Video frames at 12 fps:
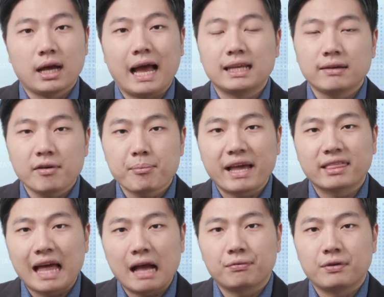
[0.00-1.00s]
And even by
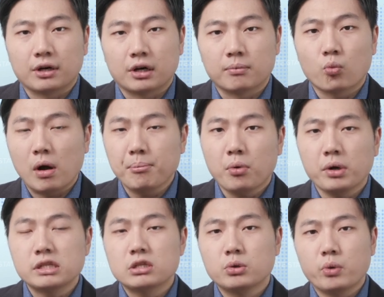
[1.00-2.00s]
that figure,
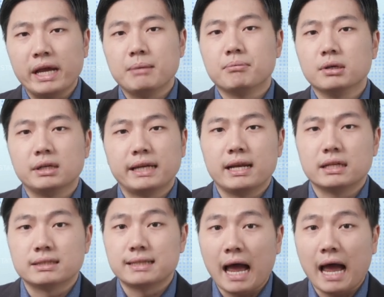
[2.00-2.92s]
1.28 billion is